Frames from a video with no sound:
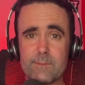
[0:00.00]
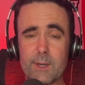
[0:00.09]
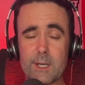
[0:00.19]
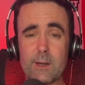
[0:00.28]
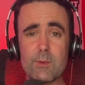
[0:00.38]

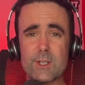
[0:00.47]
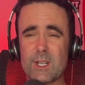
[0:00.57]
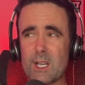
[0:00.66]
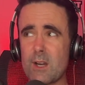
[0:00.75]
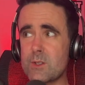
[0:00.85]
But I wasn't
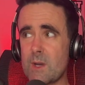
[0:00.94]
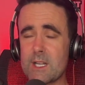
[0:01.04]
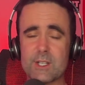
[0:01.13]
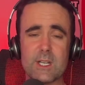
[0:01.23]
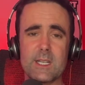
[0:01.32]
going to go to it,
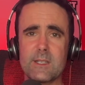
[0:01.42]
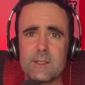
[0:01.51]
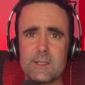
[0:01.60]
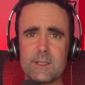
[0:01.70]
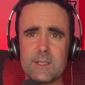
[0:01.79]
actually.
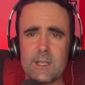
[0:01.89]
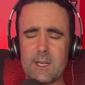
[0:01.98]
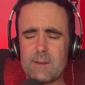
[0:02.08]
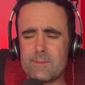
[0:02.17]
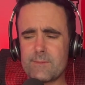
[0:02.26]

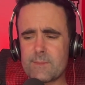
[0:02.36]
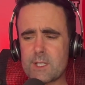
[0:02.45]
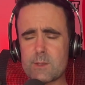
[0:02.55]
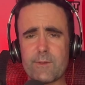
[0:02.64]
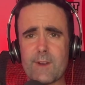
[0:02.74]

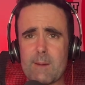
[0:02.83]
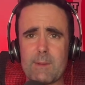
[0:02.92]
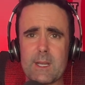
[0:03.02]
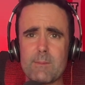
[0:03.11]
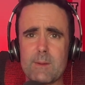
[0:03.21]
Just with
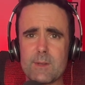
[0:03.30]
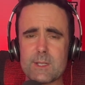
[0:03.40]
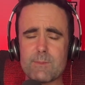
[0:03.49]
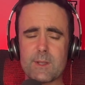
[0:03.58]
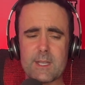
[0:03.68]
family commitments,
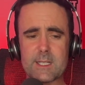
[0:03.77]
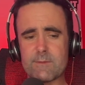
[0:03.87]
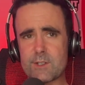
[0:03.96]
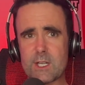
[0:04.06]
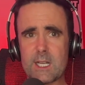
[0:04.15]
but things
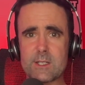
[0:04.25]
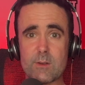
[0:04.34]
have changed.